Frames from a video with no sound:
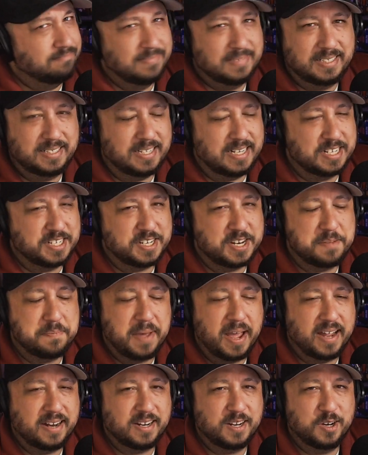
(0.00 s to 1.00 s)
Disney
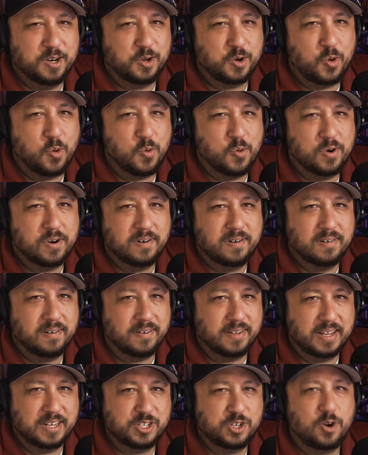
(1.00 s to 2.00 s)
backed in a corner? Or
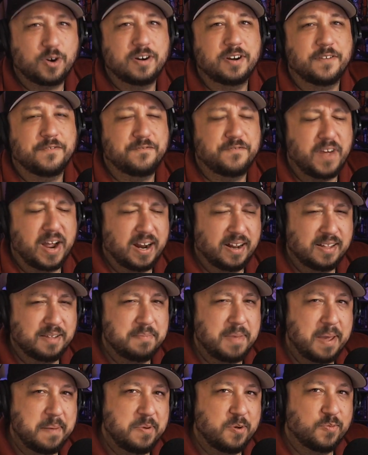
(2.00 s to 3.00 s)
are they starting to finally
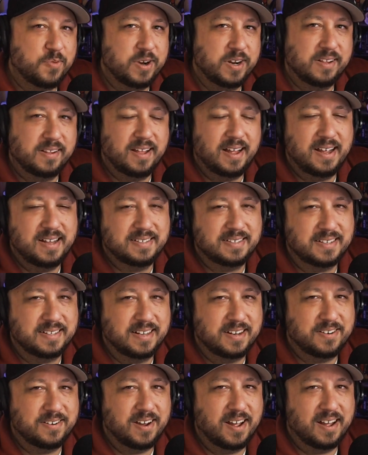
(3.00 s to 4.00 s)
maybe realize that
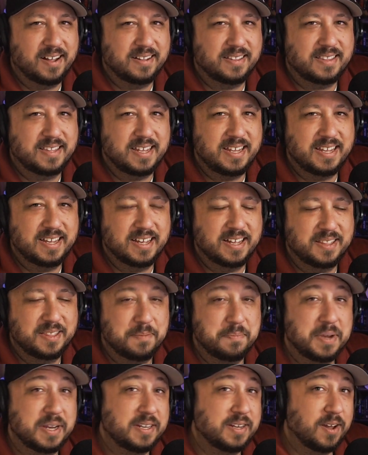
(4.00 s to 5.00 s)
they're not the
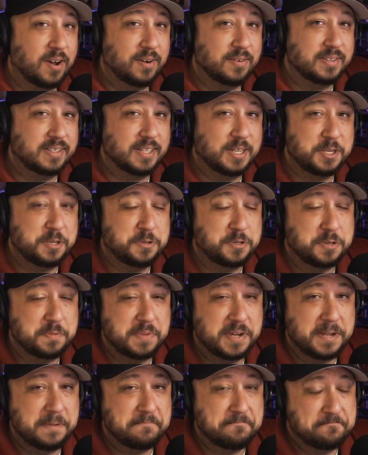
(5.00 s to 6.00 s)
big dog that they used to
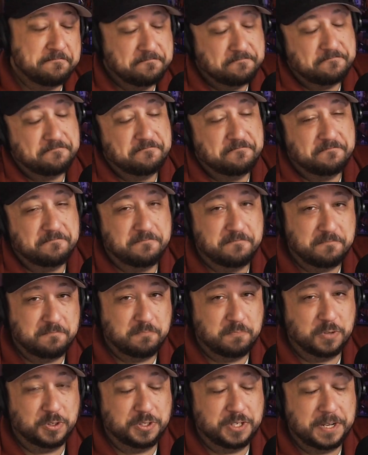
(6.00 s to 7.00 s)
be?
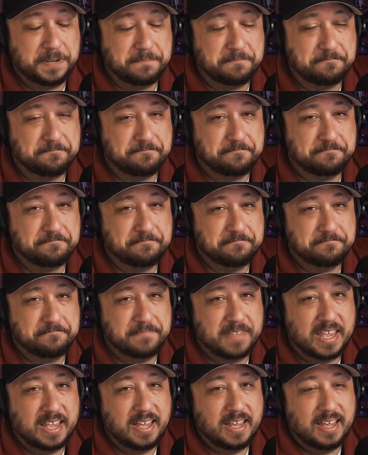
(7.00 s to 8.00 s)
We'll see.
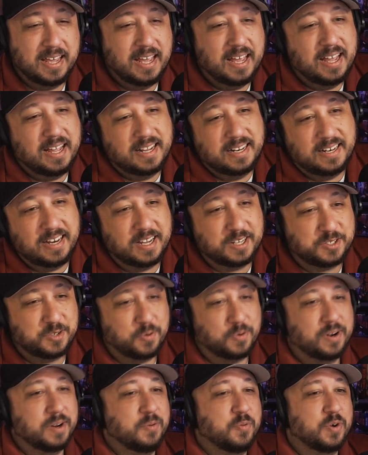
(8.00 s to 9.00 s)
Next
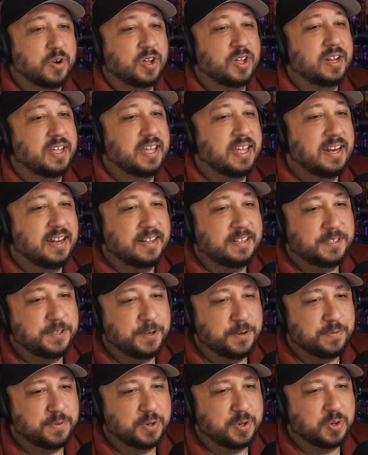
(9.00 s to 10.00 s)
story we're going to get
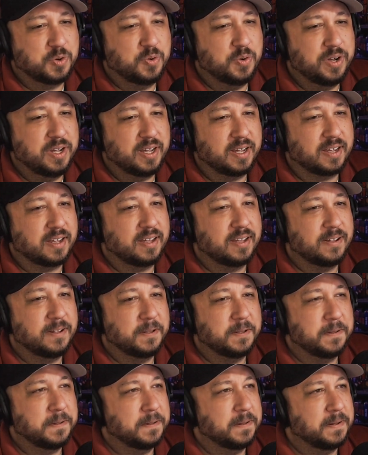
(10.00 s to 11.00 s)
into real quick.
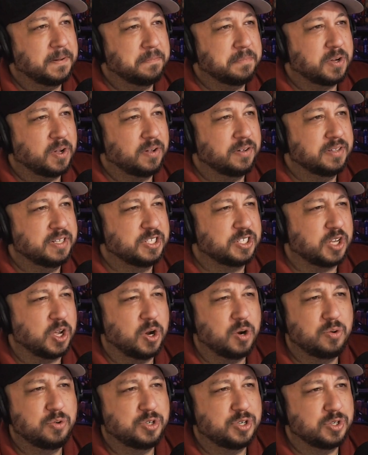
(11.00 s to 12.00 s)
I'm calling this
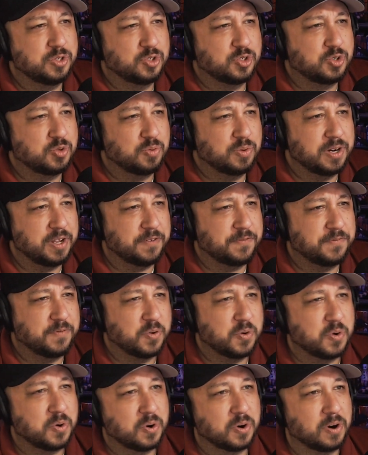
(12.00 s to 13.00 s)
Oceans
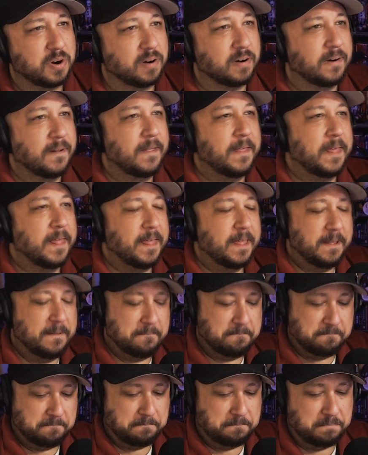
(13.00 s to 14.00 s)
24
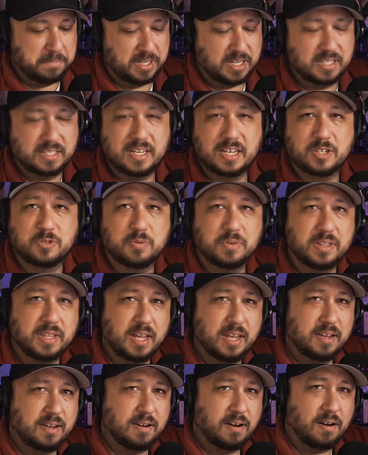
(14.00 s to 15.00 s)
because that's what
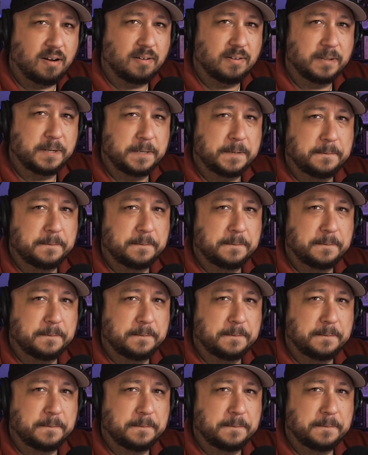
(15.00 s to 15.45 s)
they call it.